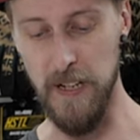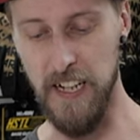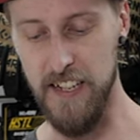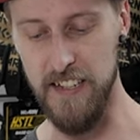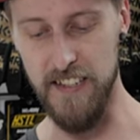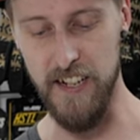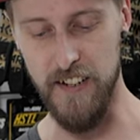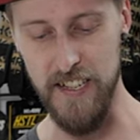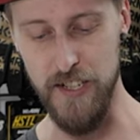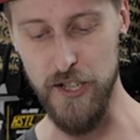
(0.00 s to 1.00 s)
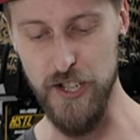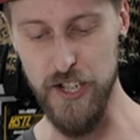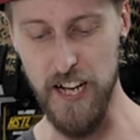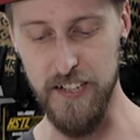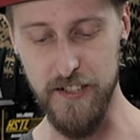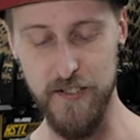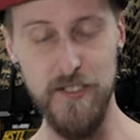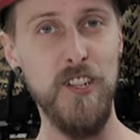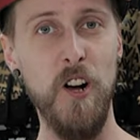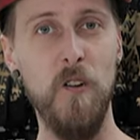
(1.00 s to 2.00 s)
because there is just
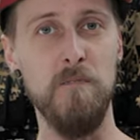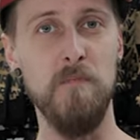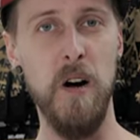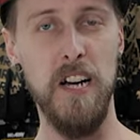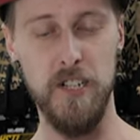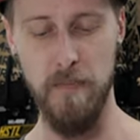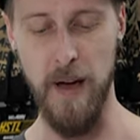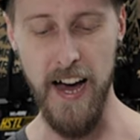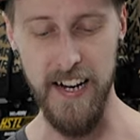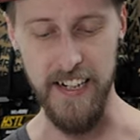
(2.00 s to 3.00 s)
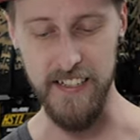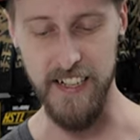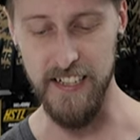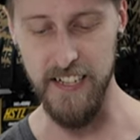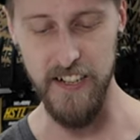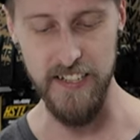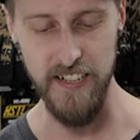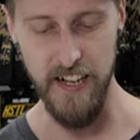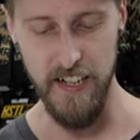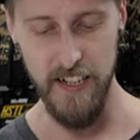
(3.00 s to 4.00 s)
so much padding. Like there is,
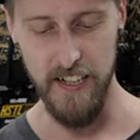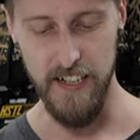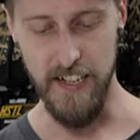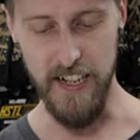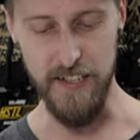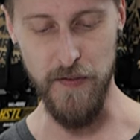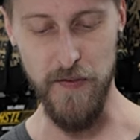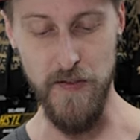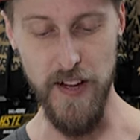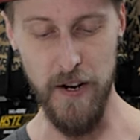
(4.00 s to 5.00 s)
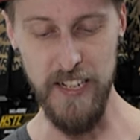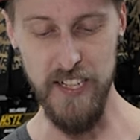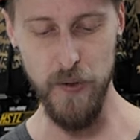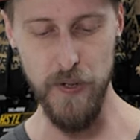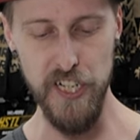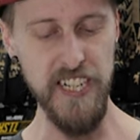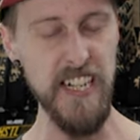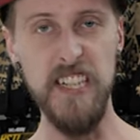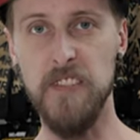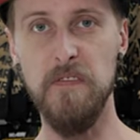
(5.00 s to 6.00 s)
it's very
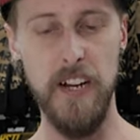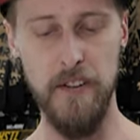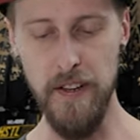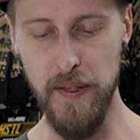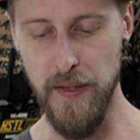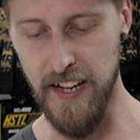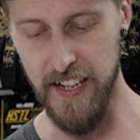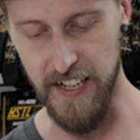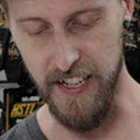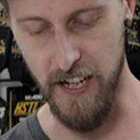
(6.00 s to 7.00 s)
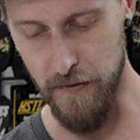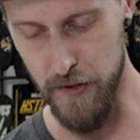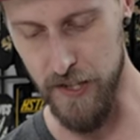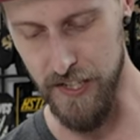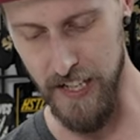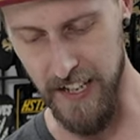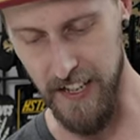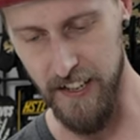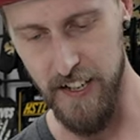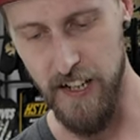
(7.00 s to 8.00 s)
squishy, it's very thick, it covers
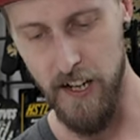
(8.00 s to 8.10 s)
like